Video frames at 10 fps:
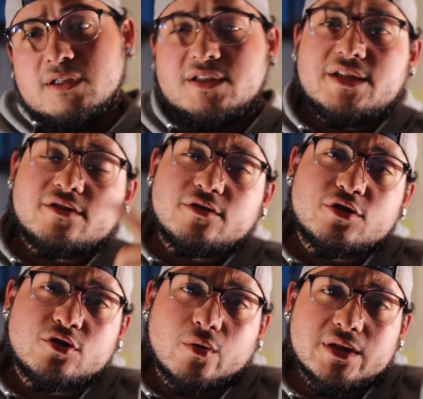t-shirts,
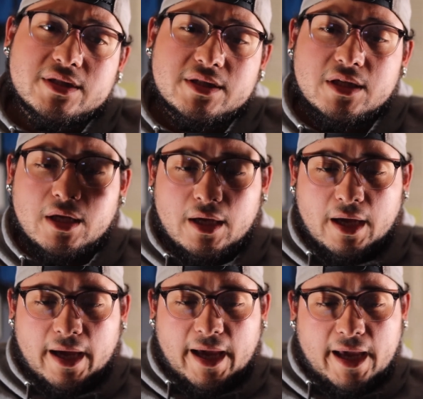shorts,
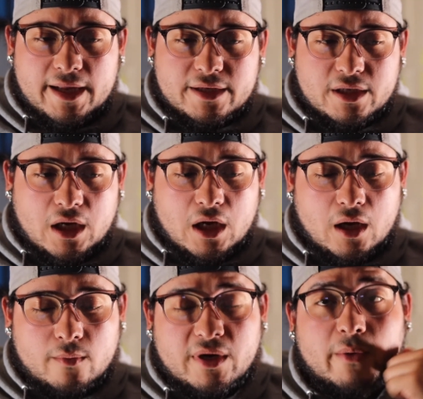and
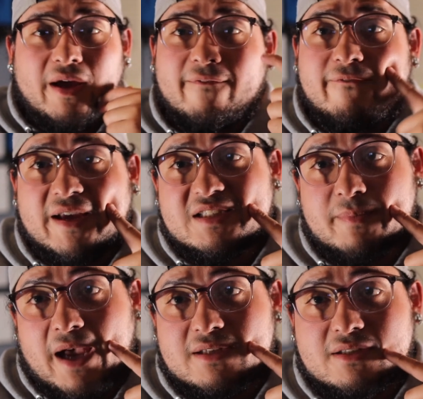now we have face
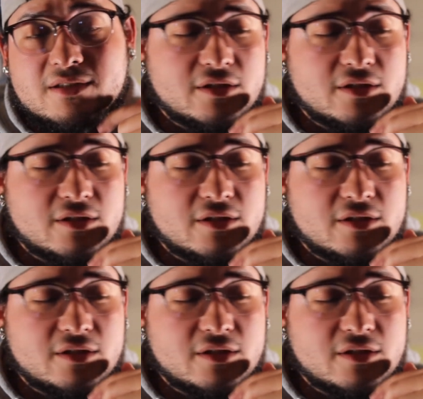masks.